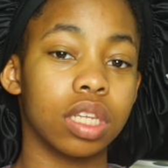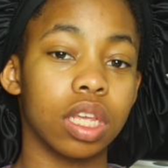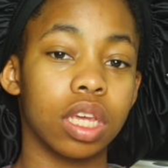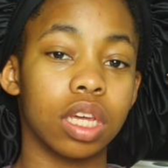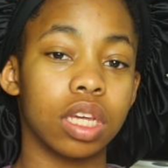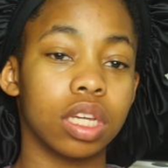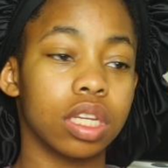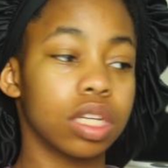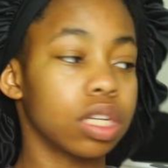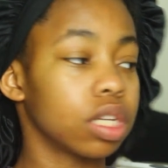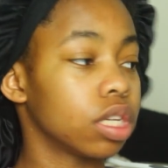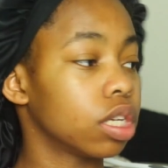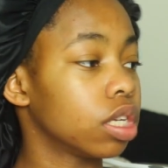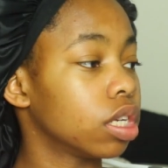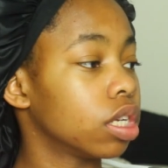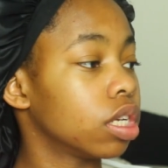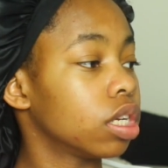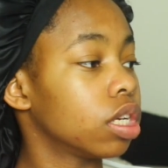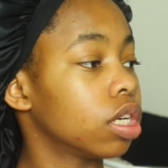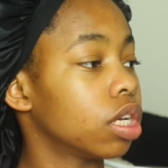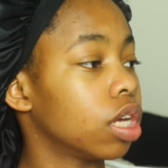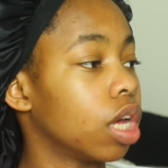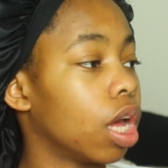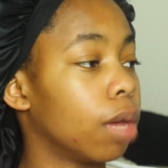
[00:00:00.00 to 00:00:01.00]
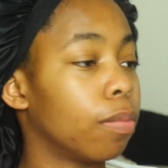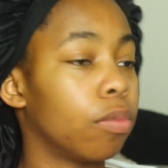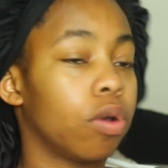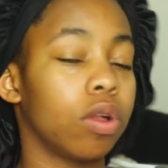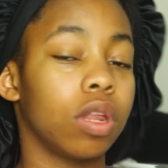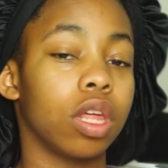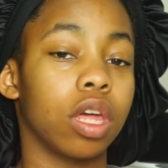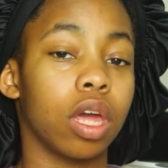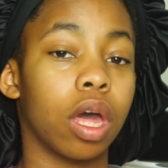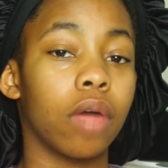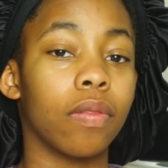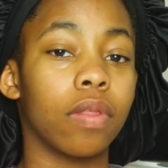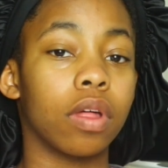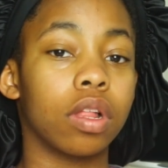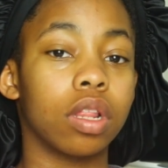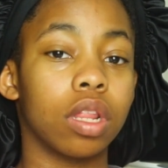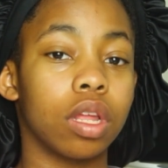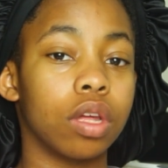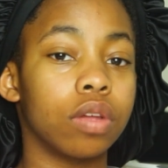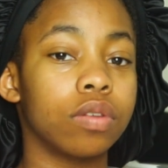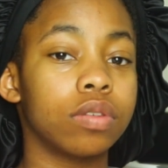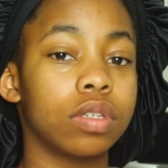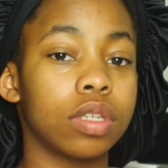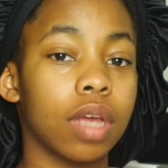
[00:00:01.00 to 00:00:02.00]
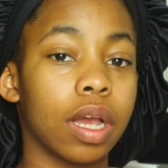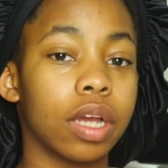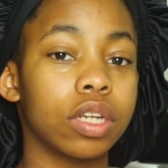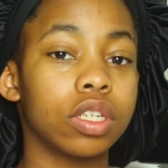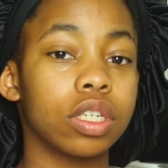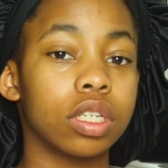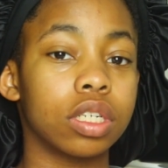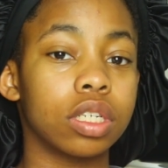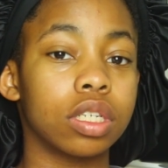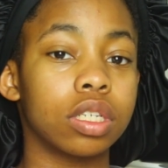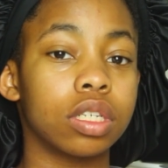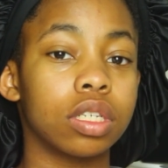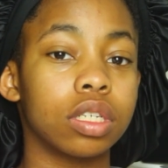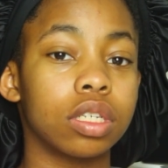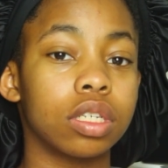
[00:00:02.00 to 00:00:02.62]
Like, I'm only on the clothes section.